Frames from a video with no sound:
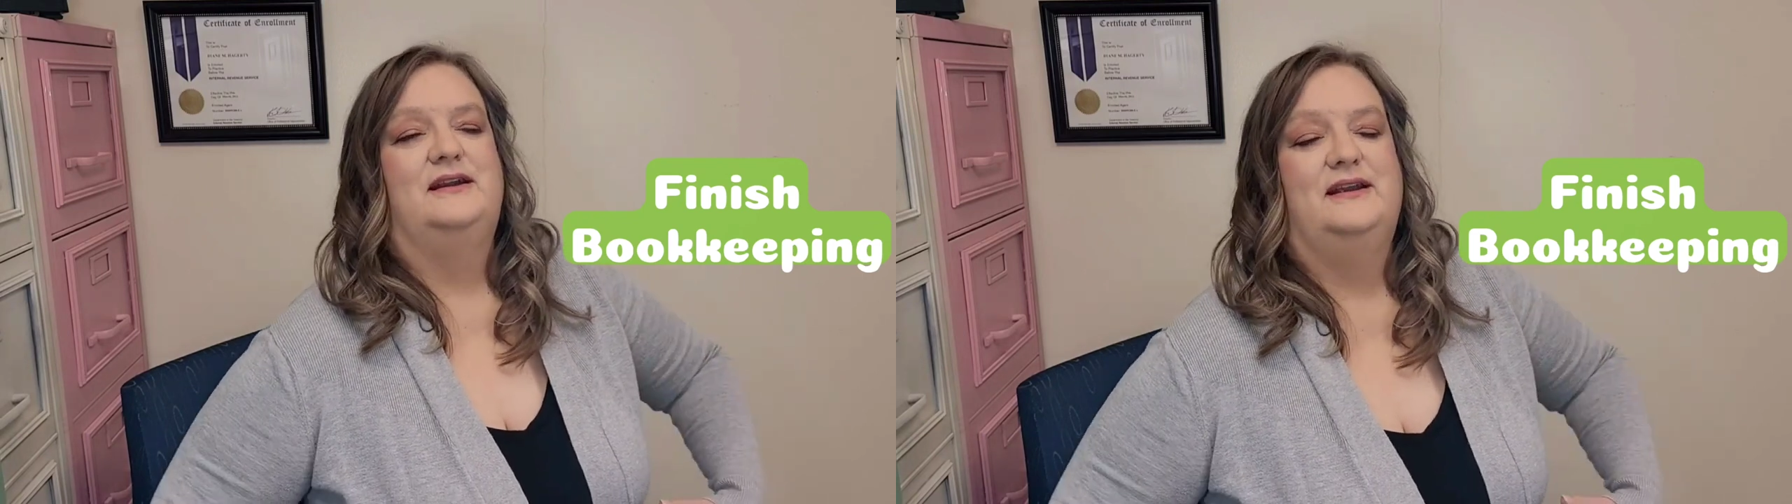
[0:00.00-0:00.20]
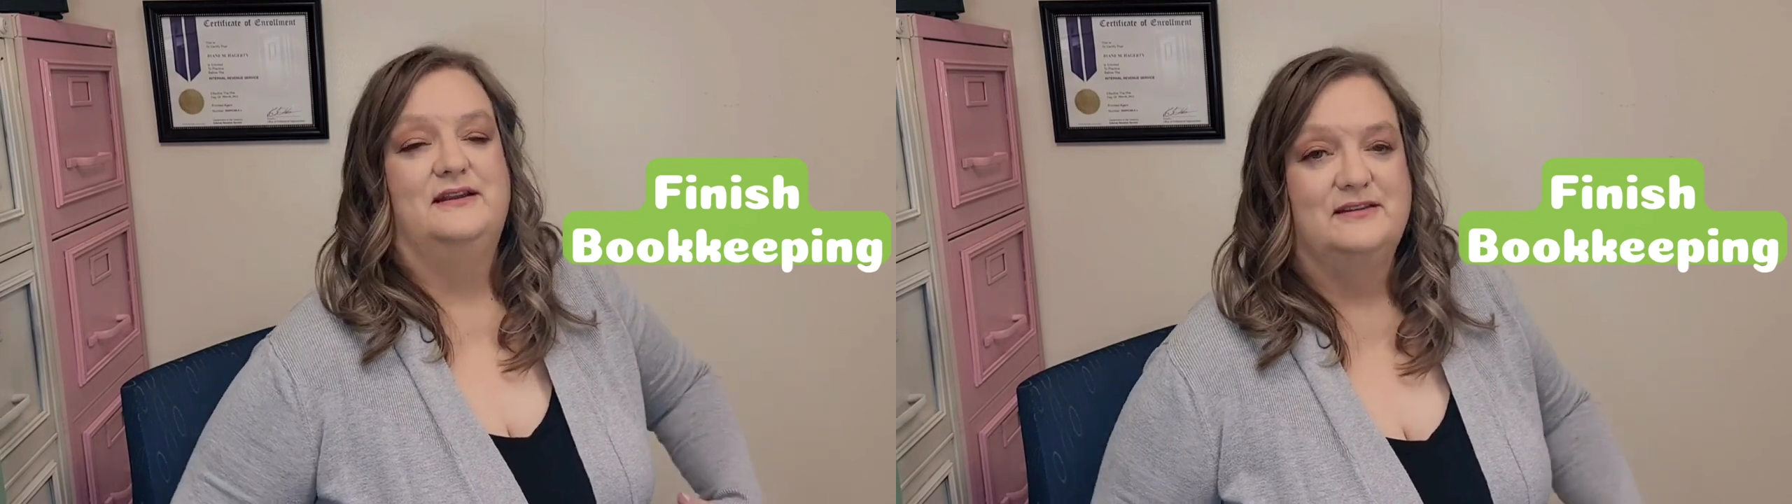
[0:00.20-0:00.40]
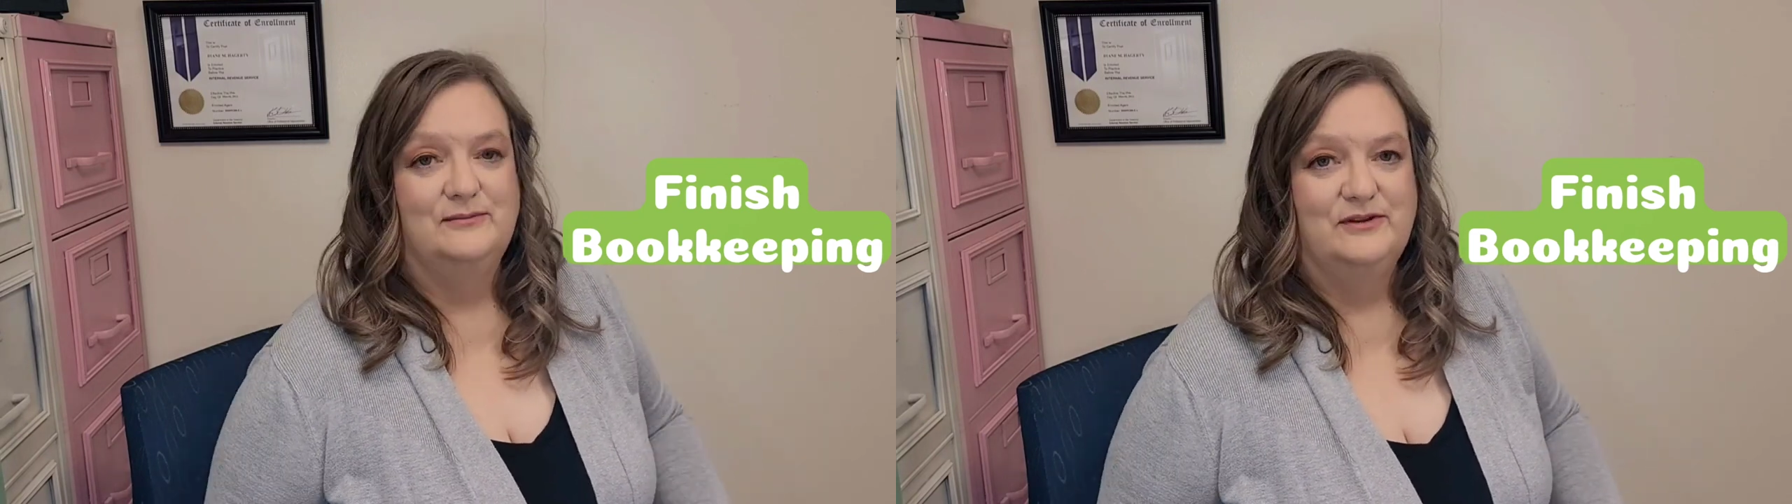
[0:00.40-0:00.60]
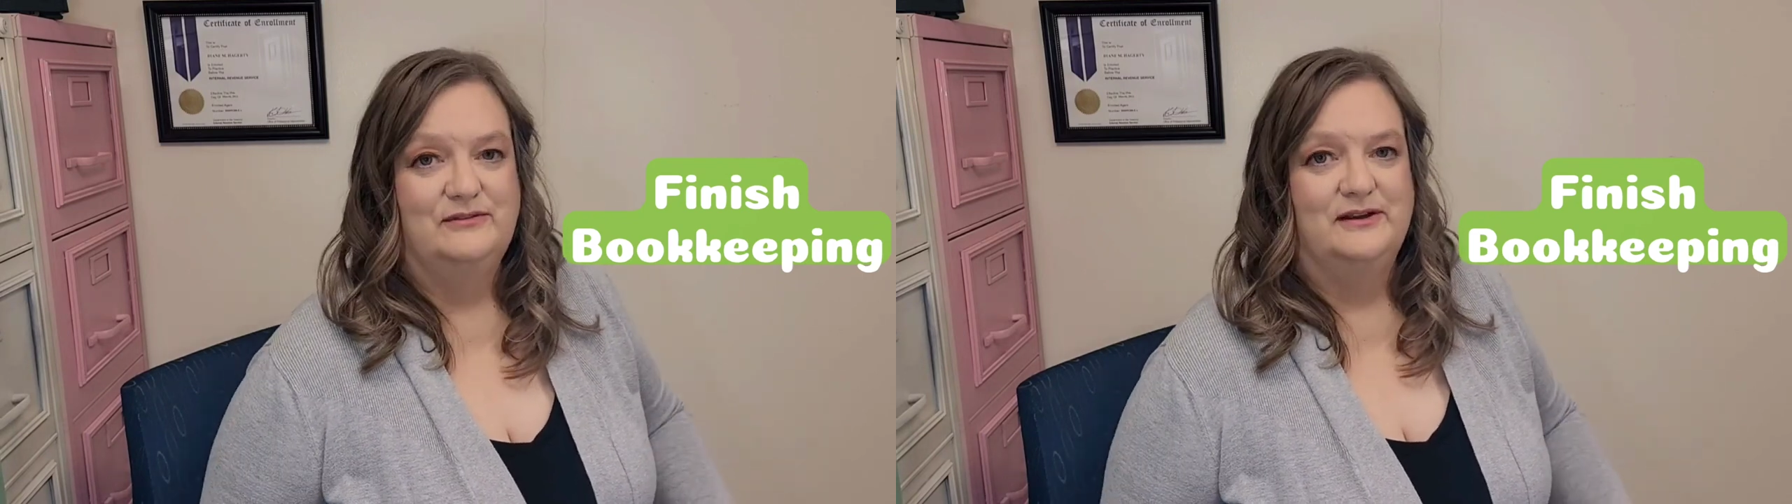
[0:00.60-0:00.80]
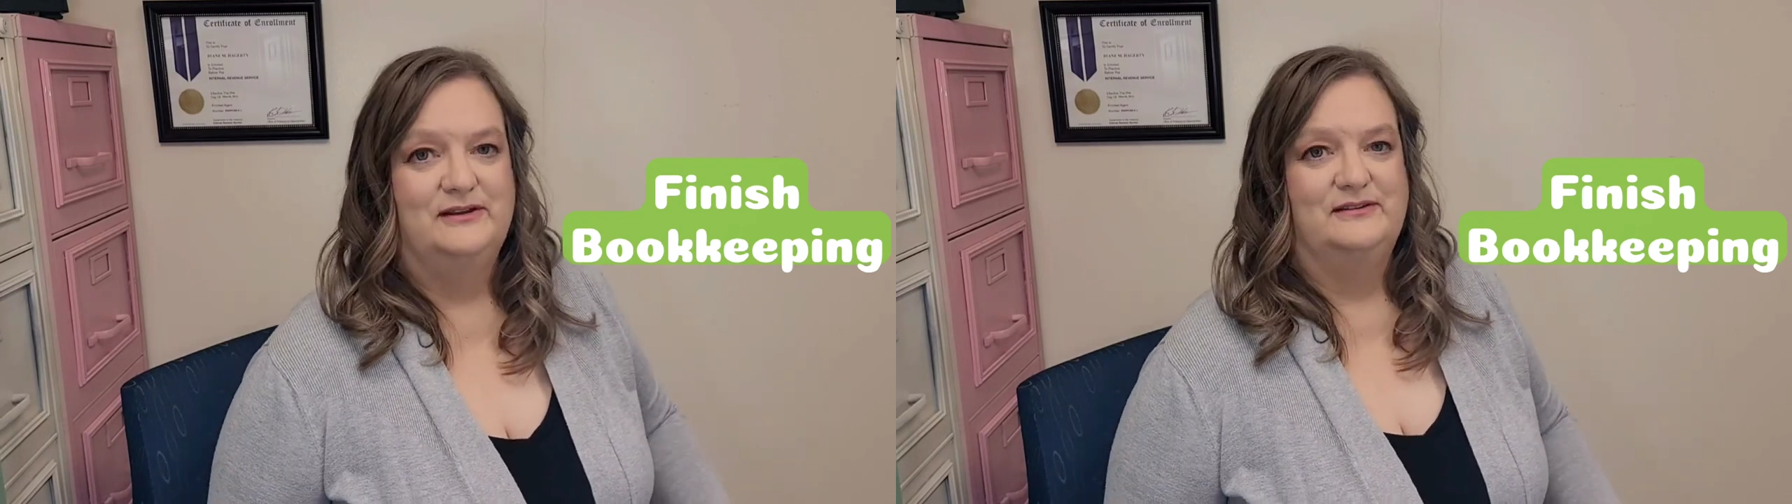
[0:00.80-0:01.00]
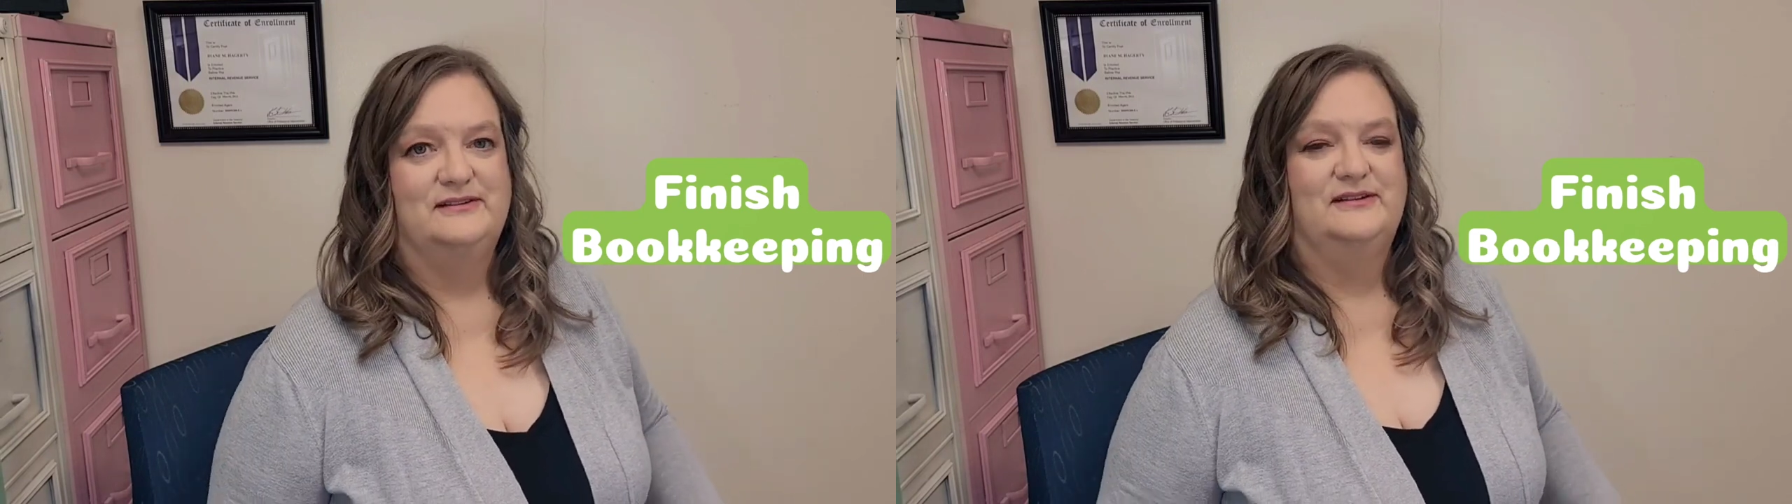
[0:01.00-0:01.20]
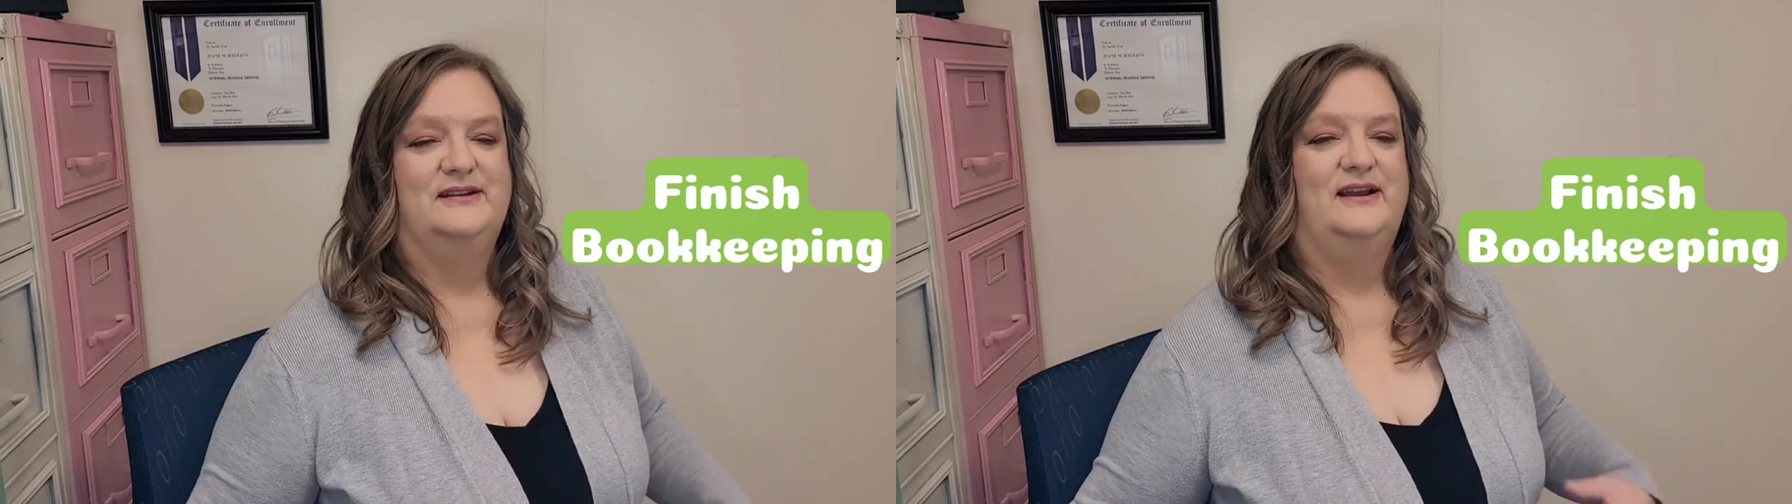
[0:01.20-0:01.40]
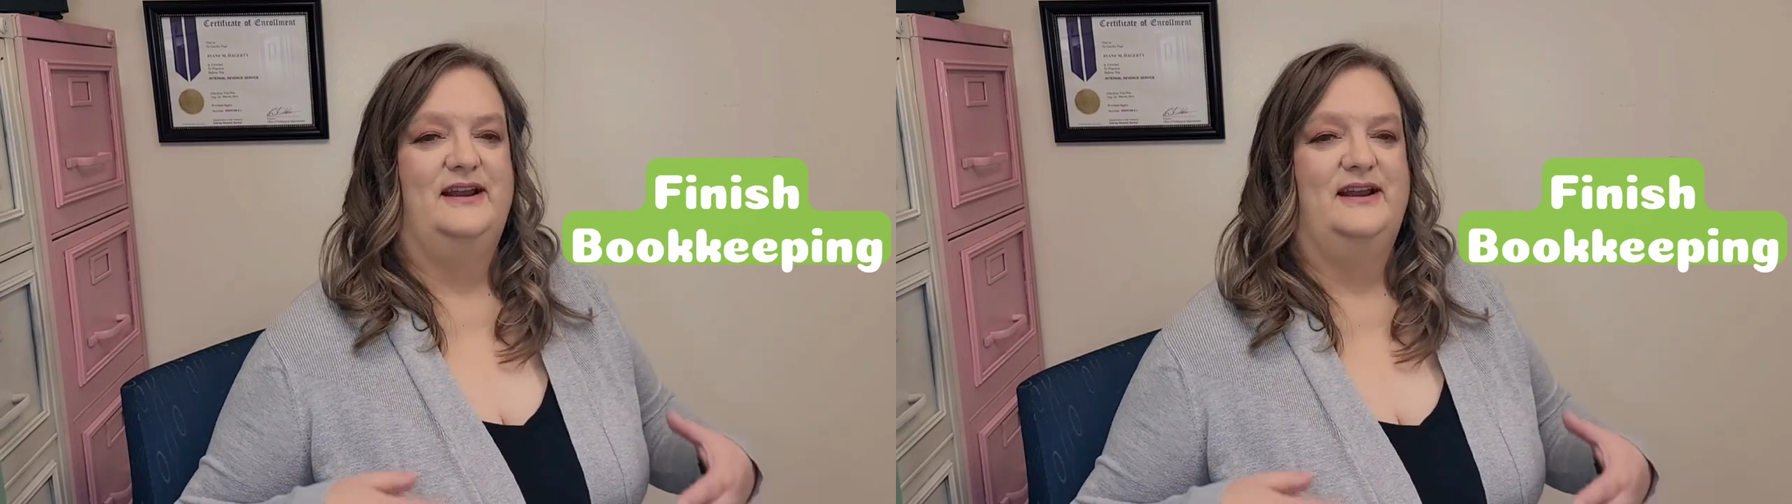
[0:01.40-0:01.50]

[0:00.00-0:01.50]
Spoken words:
Get some advice.